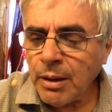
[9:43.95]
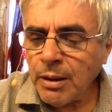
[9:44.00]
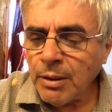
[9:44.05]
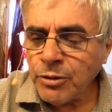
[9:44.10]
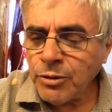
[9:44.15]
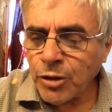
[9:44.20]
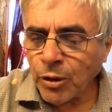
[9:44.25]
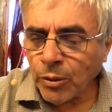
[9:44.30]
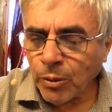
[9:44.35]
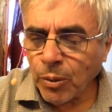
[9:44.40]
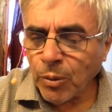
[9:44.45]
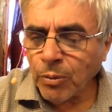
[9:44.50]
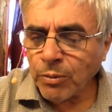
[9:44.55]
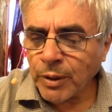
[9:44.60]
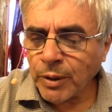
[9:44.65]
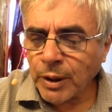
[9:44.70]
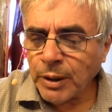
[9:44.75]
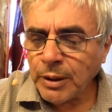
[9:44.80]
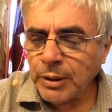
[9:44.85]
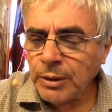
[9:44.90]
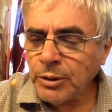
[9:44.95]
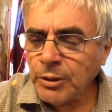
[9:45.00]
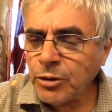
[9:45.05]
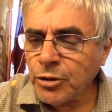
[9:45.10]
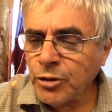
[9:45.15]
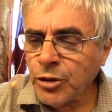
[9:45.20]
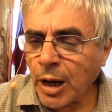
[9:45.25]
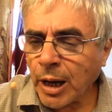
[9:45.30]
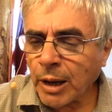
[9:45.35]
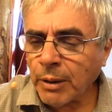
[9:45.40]
Jehovah
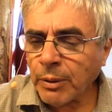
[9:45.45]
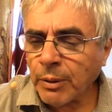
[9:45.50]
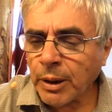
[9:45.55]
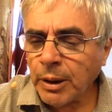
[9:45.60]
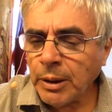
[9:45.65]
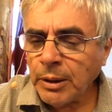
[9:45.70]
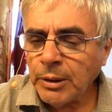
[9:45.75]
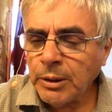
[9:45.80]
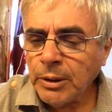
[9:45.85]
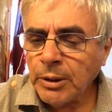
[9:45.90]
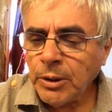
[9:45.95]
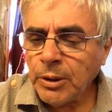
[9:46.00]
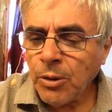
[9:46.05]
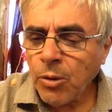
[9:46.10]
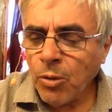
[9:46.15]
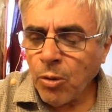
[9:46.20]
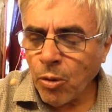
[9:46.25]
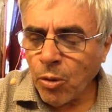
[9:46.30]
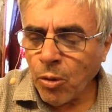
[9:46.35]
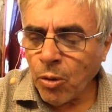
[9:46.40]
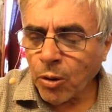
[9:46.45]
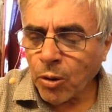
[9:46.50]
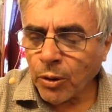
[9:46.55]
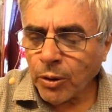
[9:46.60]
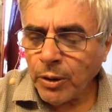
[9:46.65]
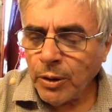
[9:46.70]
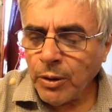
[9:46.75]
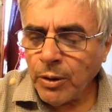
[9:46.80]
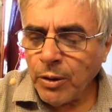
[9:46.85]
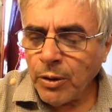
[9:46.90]
Jireh, or
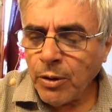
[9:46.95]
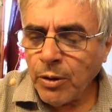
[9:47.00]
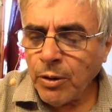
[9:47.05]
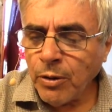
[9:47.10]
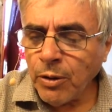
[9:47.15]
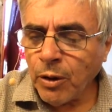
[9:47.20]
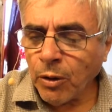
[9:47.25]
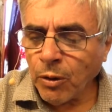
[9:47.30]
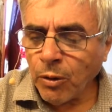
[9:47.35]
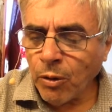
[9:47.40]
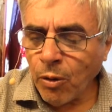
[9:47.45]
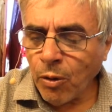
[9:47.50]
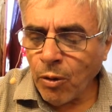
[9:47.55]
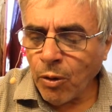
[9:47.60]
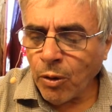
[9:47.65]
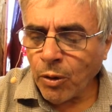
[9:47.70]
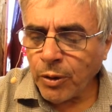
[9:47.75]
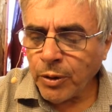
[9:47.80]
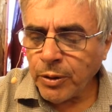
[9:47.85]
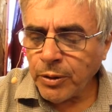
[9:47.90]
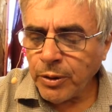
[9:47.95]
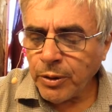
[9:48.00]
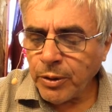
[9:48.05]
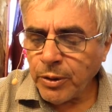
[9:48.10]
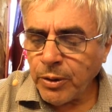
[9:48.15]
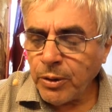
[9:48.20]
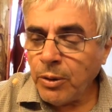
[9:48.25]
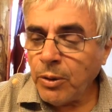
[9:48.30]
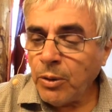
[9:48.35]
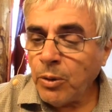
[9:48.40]
the Lord
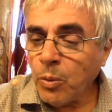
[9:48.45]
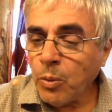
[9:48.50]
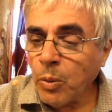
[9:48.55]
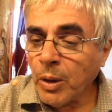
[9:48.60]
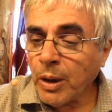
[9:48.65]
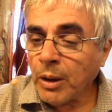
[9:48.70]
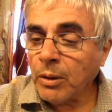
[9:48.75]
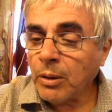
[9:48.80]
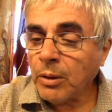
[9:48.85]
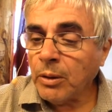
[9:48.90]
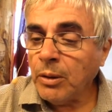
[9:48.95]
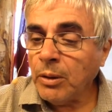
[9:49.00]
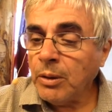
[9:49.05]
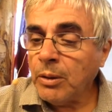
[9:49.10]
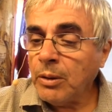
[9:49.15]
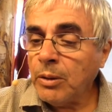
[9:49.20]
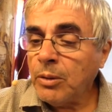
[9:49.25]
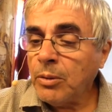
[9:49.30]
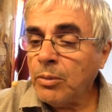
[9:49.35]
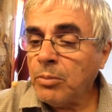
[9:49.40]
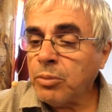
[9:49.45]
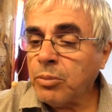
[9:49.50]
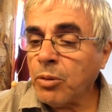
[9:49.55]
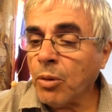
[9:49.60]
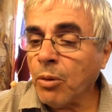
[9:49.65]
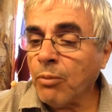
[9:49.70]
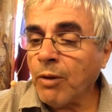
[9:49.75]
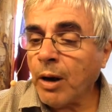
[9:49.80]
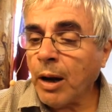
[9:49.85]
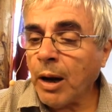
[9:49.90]
will
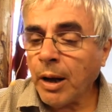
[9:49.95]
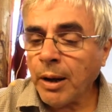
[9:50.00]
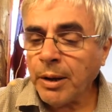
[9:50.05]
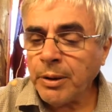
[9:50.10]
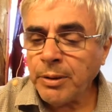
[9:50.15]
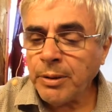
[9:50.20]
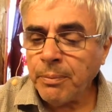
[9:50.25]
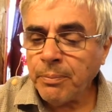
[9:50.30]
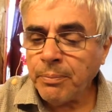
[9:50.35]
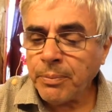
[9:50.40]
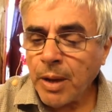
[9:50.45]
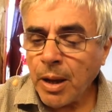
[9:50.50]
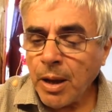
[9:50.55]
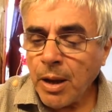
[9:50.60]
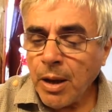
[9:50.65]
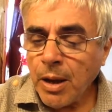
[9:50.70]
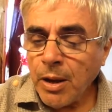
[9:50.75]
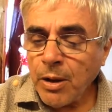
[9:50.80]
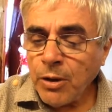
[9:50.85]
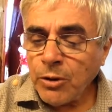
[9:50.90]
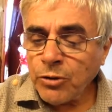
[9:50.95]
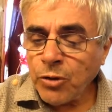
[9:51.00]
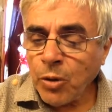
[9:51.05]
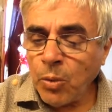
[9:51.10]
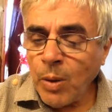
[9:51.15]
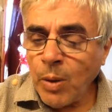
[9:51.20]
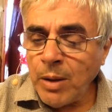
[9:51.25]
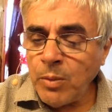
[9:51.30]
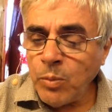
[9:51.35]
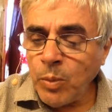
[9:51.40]
provide. So
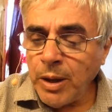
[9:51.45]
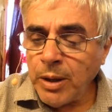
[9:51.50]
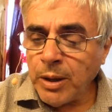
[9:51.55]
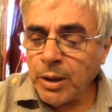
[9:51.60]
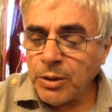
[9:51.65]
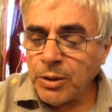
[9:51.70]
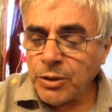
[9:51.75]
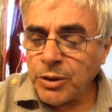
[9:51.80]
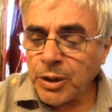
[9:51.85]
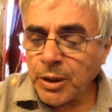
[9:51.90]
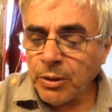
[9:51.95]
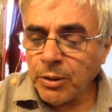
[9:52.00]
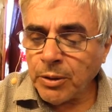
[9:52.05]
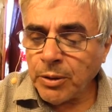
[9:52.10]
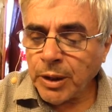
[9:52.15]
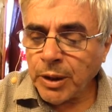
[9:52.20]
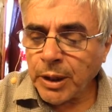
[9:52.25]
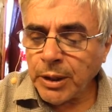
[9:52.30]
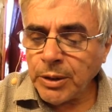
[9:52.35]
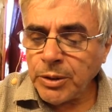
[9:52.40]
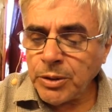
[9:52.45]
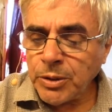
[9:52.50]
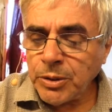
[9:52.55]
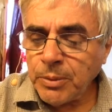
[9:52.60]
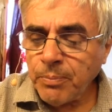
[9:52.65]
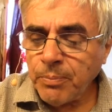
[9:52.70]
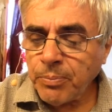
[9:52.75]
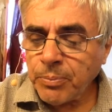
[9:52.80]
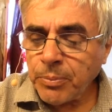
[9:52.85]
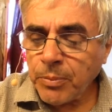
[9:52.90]
when we consider this,
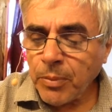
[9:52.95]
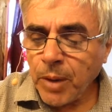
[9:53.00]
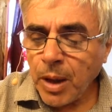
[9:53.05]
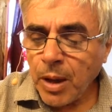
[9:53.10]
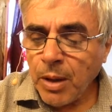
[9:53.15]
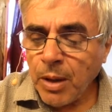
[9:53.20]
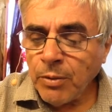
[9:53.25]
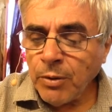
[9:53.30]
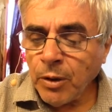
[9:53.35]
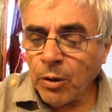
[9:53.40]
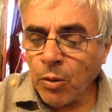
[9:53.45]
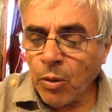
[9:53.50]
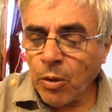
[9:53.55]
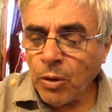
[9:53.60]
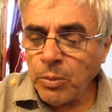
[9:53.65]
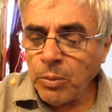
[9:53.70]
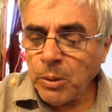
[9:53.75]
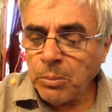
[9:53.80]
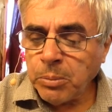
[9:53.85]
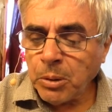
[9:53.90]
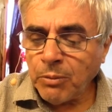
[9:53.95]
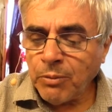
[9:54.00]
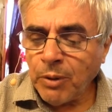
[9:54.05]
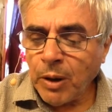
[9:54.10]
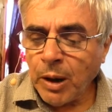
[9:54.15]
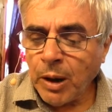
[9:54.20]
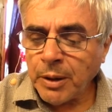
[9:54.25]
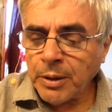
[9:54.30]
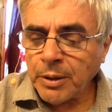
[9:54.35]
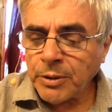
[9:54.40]
the Lord will
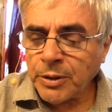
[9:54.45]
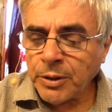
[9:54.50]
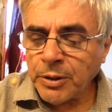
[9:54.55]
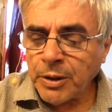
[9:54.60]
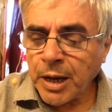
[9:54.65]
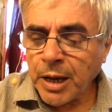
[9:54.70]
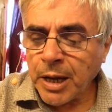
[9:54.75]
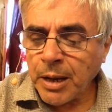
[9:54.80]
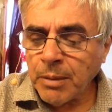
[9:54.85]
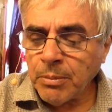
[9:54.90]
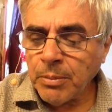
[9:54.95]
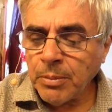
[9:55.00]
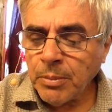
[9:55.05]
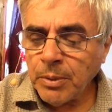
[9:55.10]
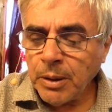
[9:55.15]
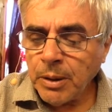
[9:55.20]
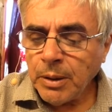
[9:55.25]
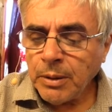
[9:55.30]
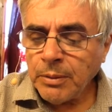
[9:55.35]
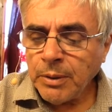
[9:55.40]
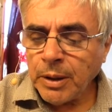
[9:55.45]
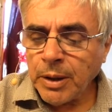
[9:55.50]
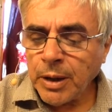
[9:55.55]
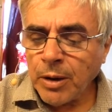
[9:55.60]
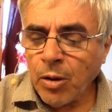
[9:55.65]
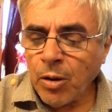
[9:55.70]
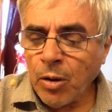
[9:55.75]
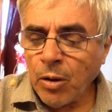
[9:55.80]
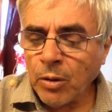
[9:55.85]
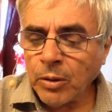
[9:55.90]
provide is a name that he
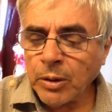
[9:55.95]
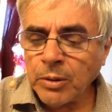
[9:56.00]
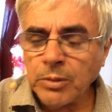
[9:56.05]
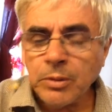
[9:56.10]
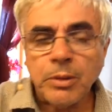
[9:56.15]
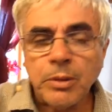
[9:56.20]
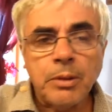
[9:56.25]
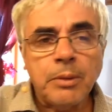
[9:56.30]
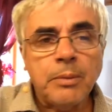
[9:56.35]
called it.